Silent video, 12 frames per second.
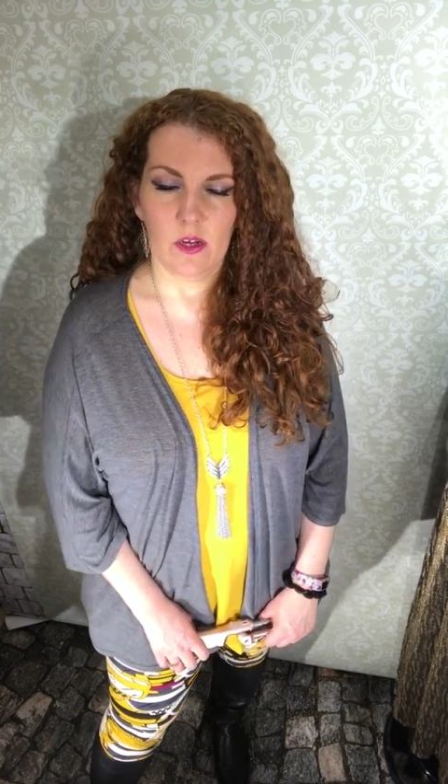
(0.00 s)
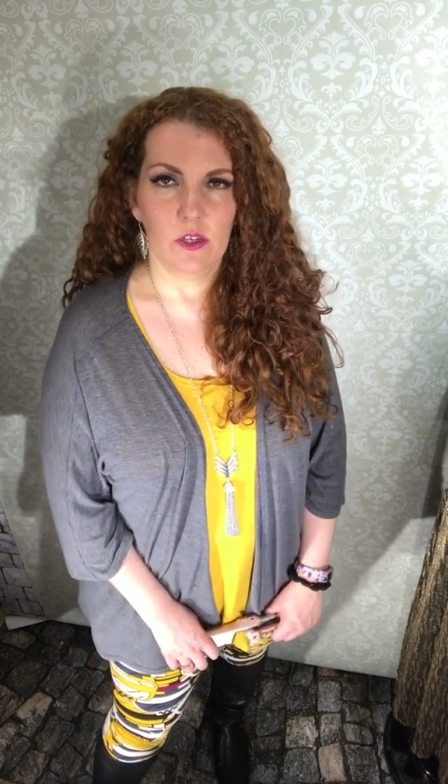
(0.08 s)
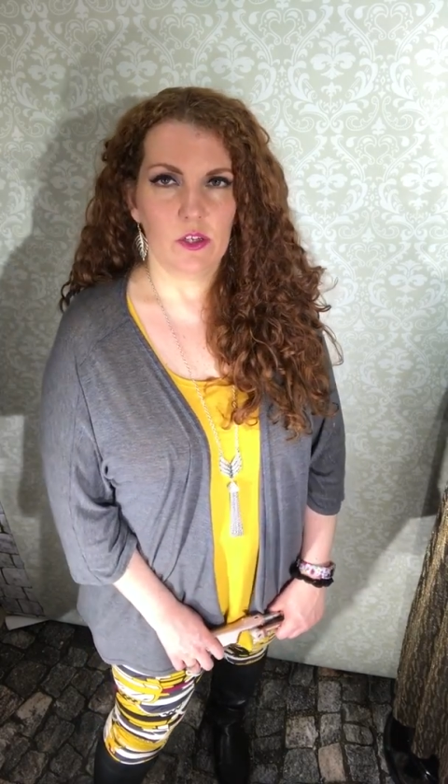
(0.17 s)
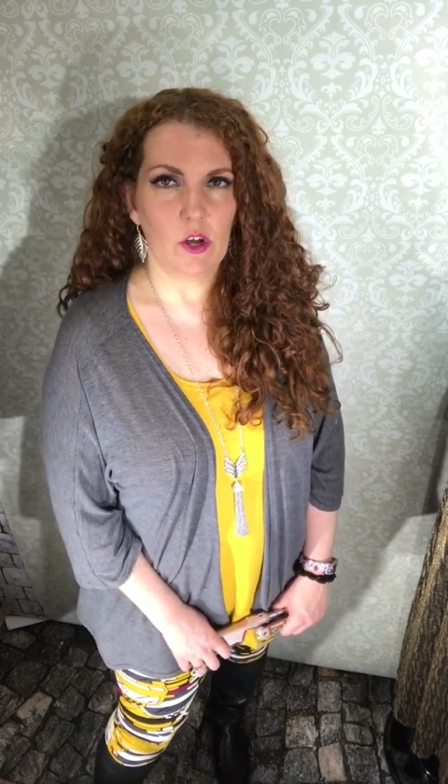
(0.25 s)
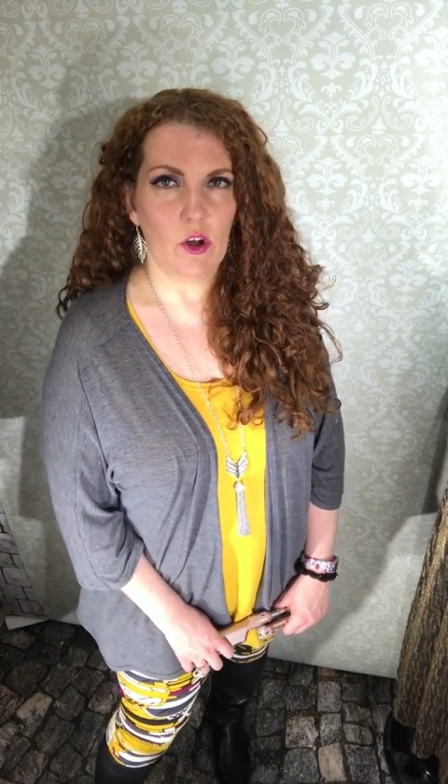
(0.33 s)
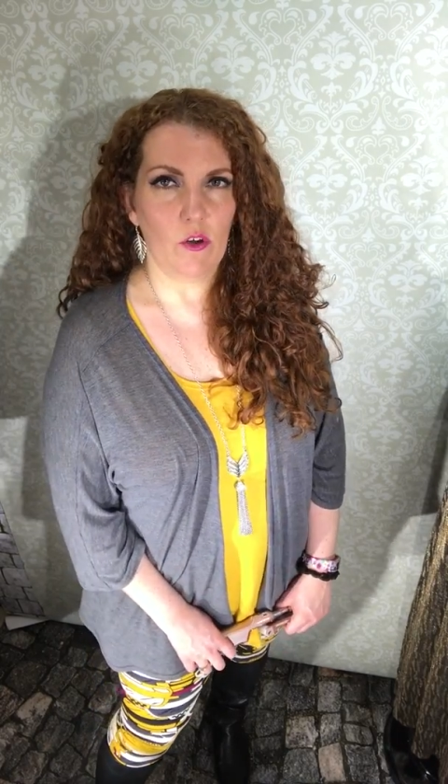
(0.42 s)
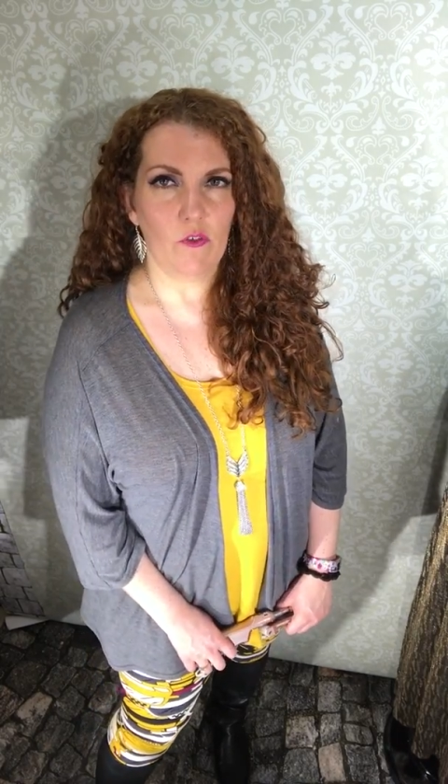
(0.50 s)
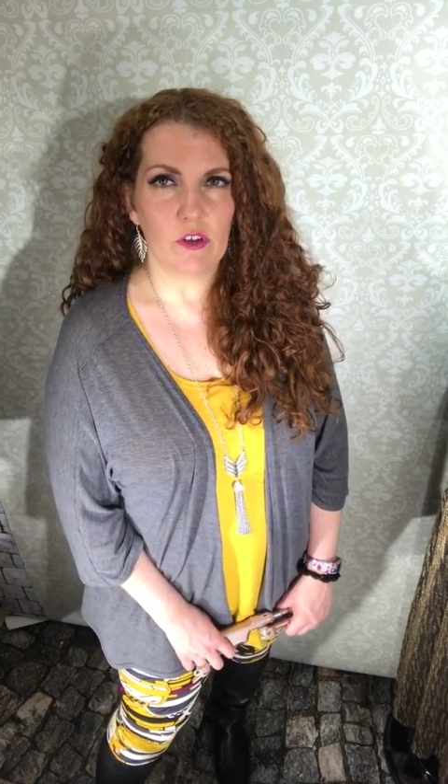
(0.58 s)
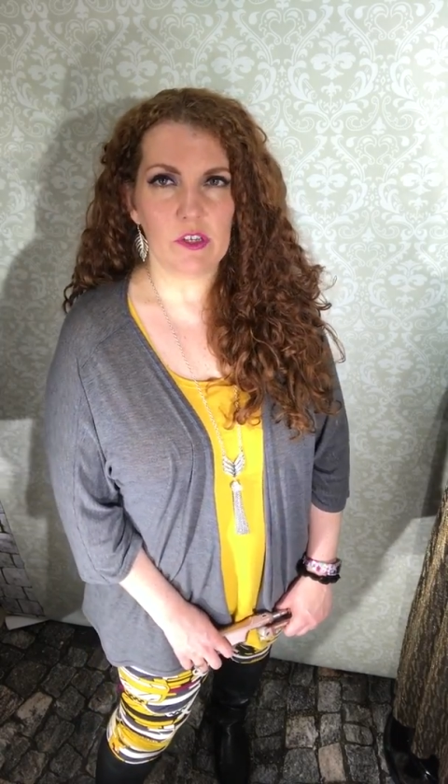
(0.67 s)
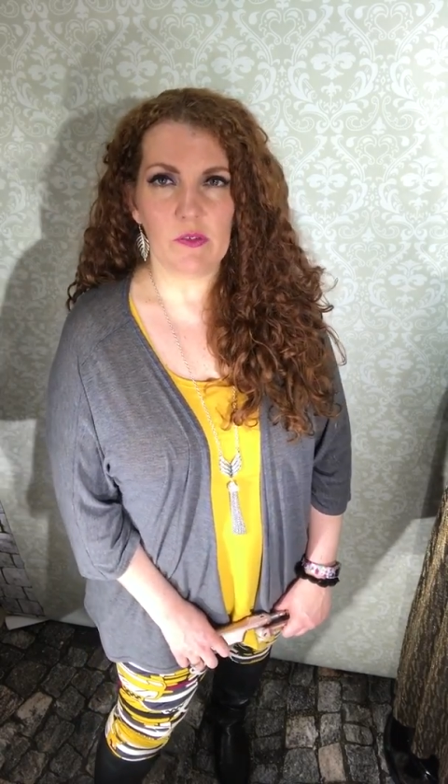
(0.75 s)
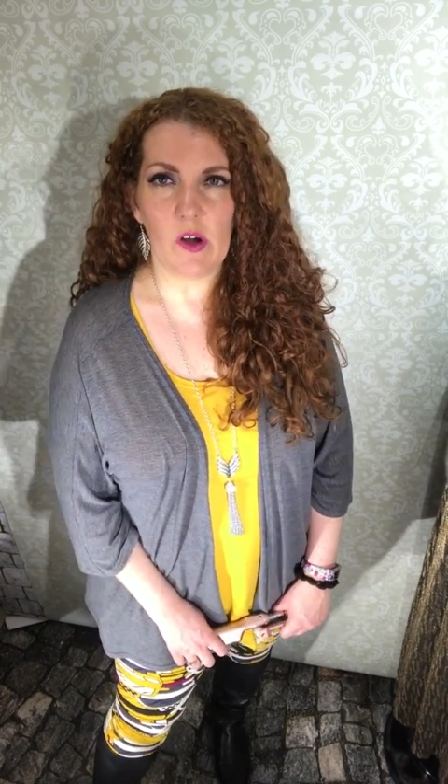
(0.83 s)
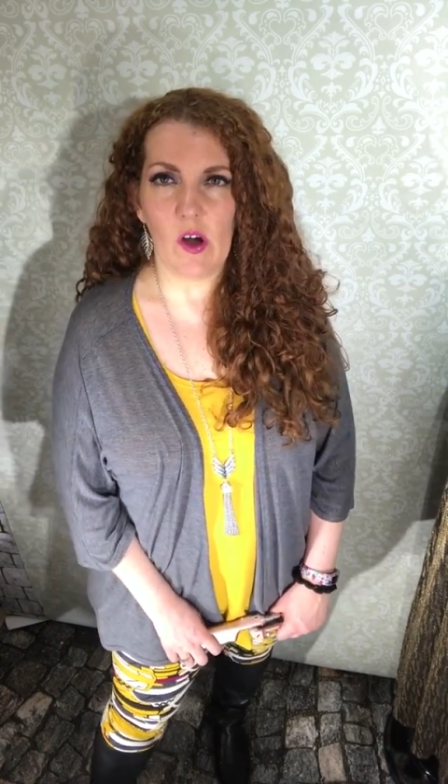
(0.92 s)
So
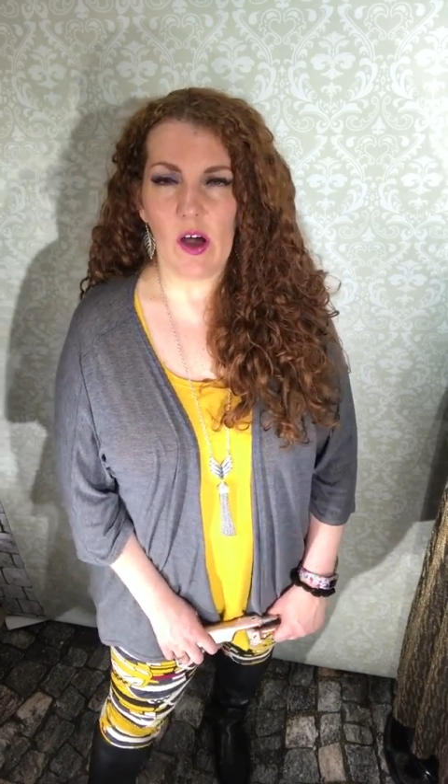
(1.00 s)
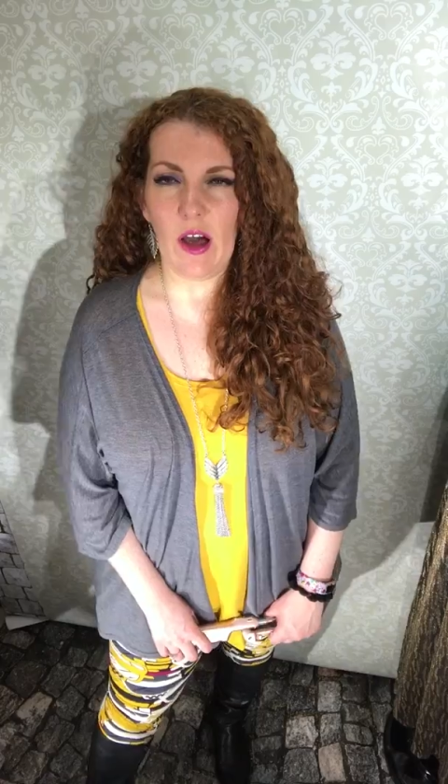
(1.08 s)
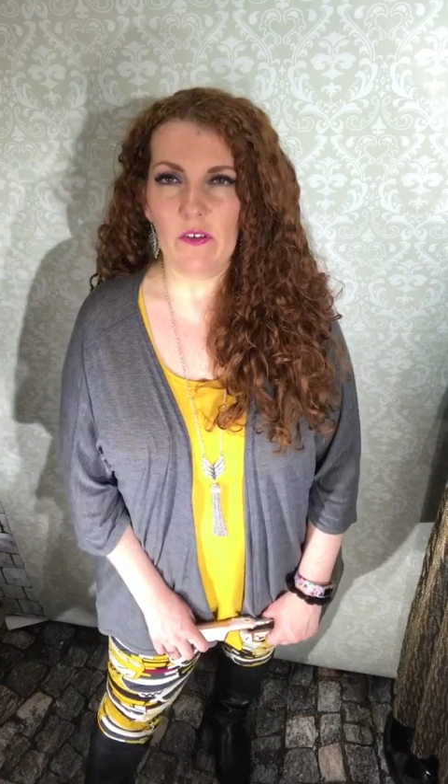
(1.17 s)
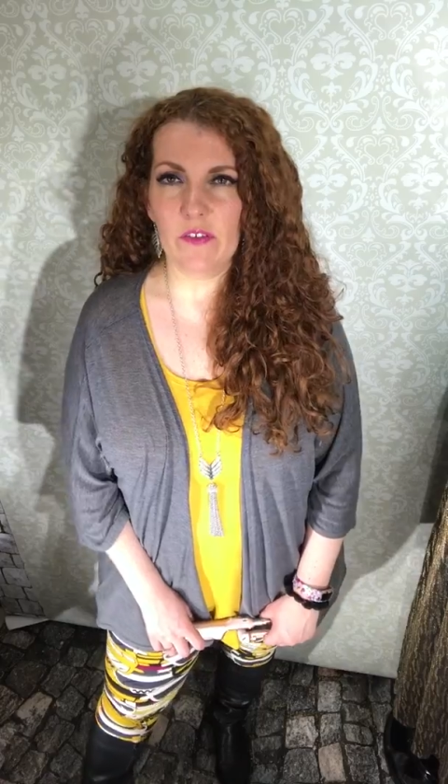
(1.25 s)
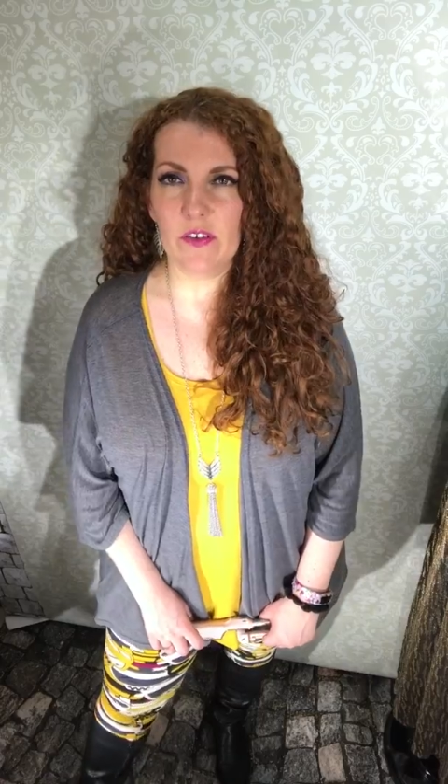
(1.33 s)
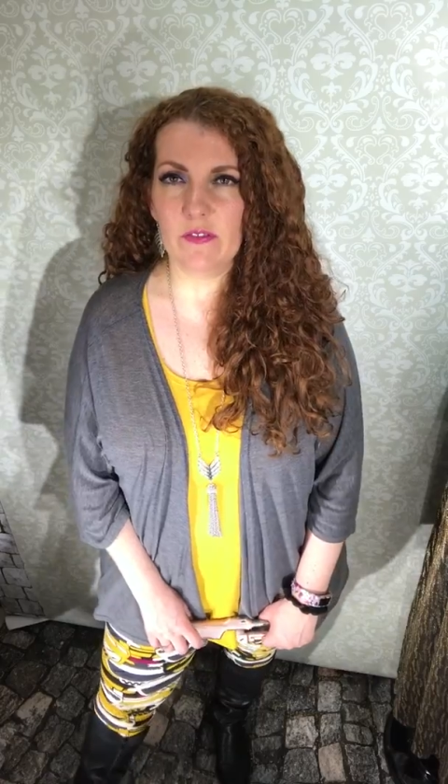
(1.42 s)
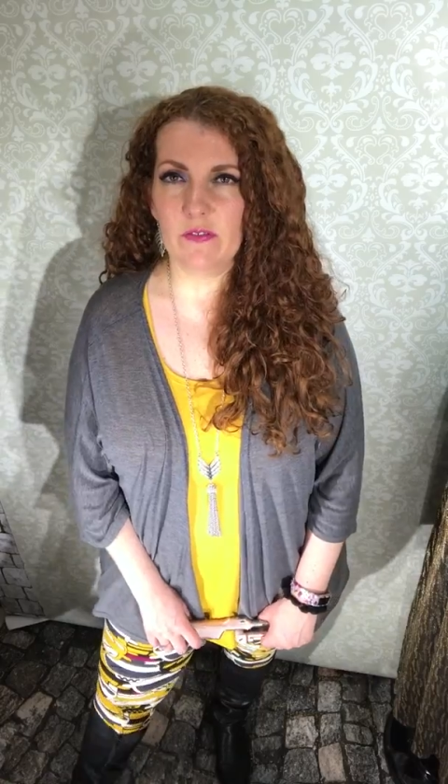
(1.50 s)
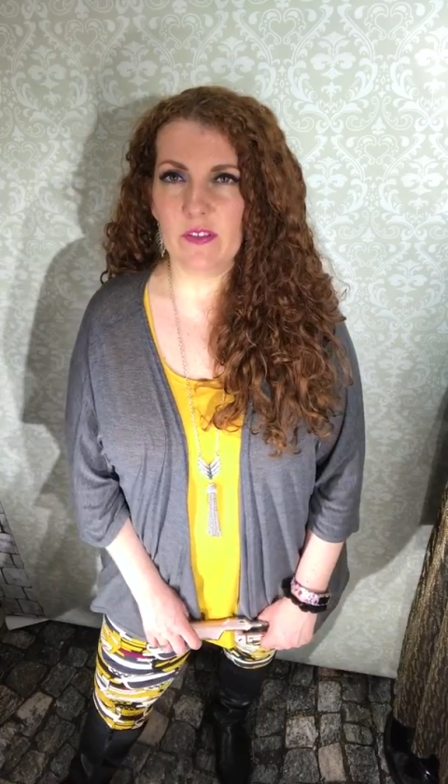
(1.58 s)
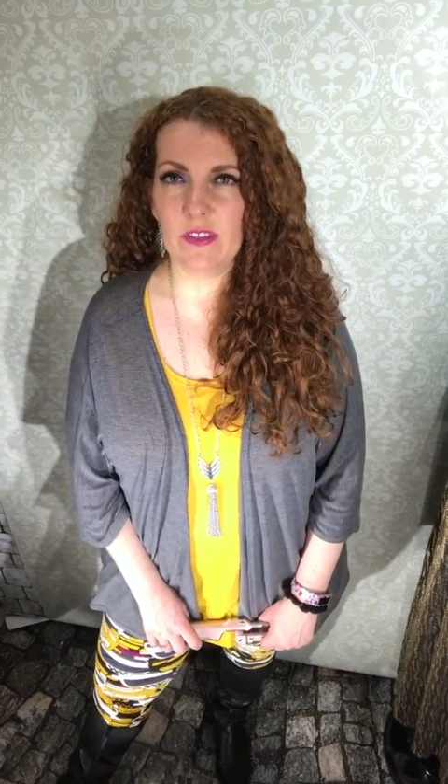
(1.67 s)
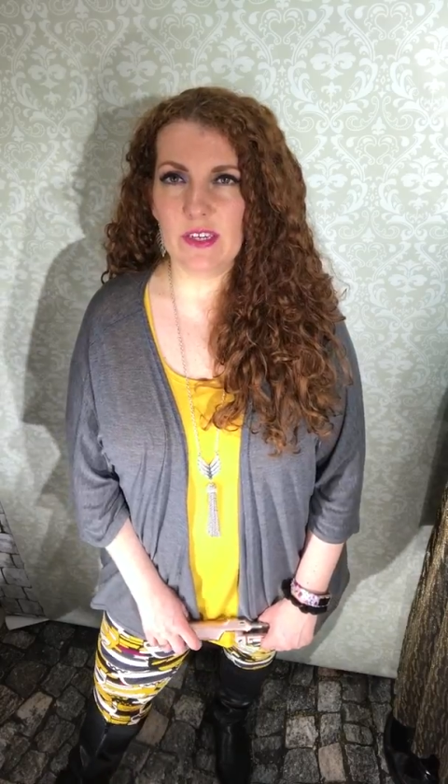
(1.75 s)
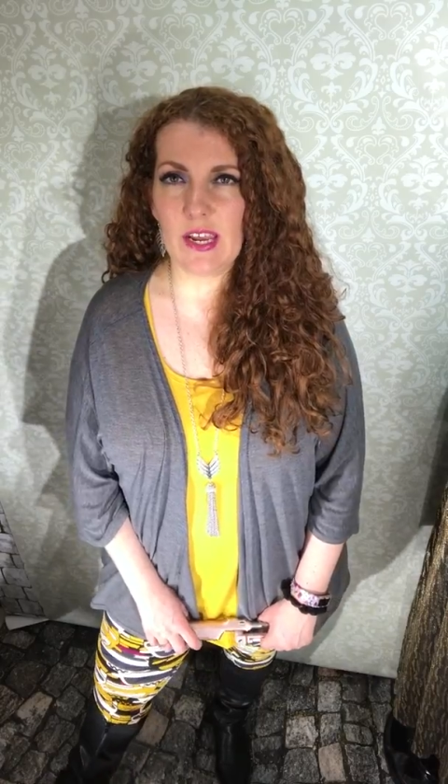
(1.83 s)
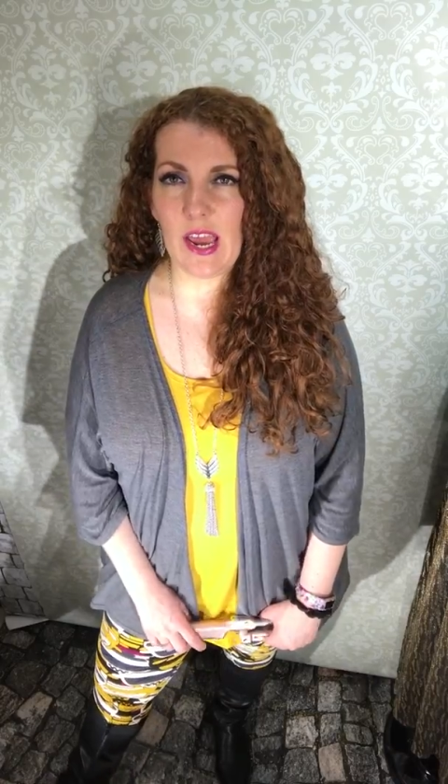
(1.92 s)
first of all, outfit of
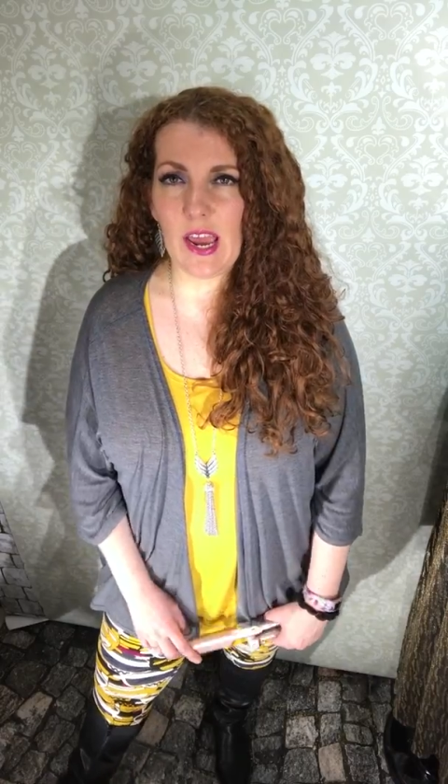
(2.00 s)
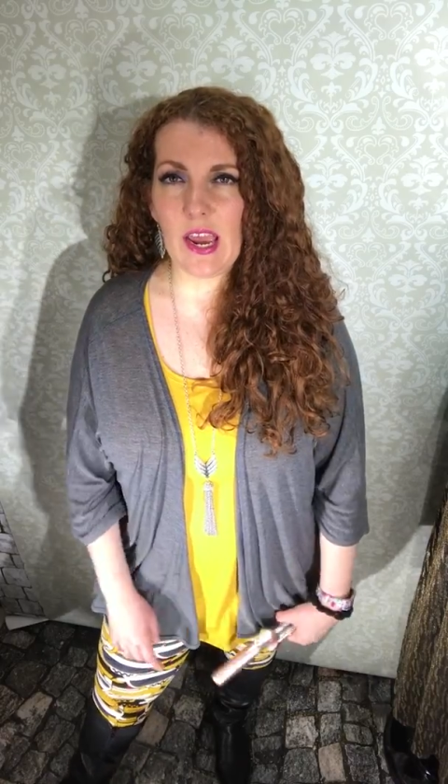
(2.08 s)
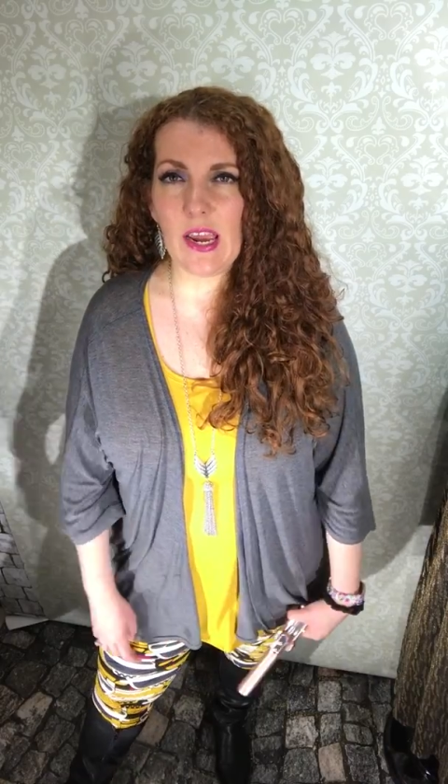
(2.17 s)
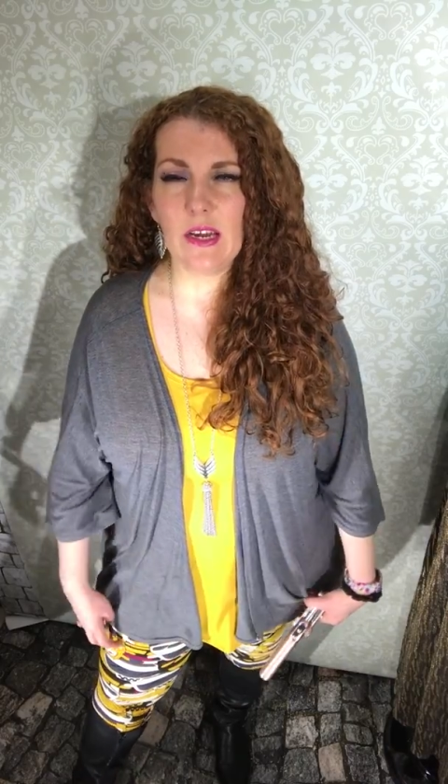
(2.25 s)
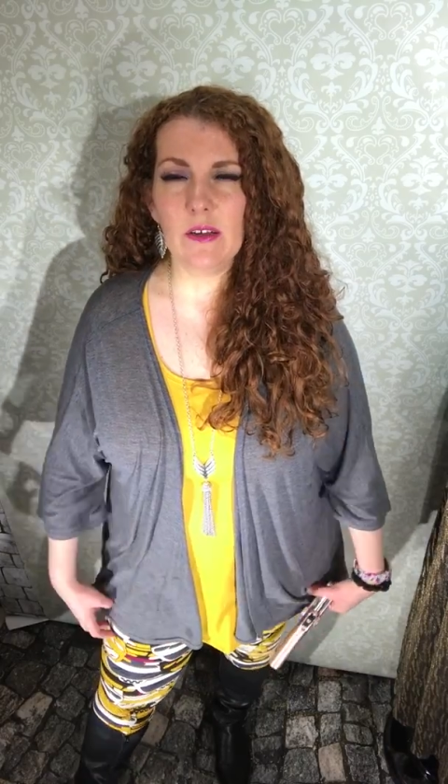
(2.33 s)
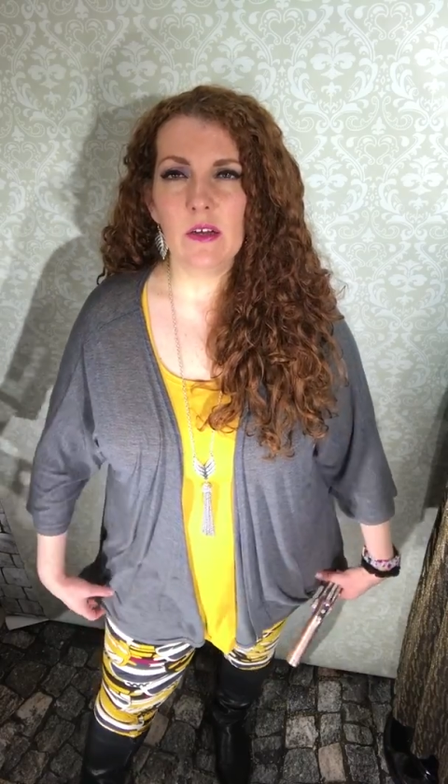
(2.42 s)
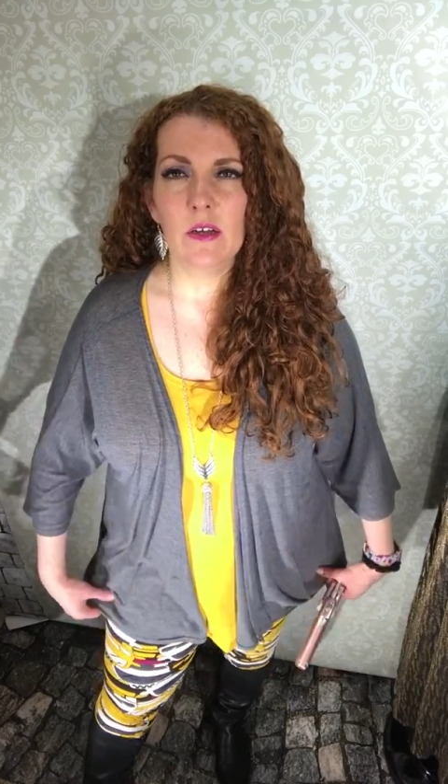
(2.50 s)
the day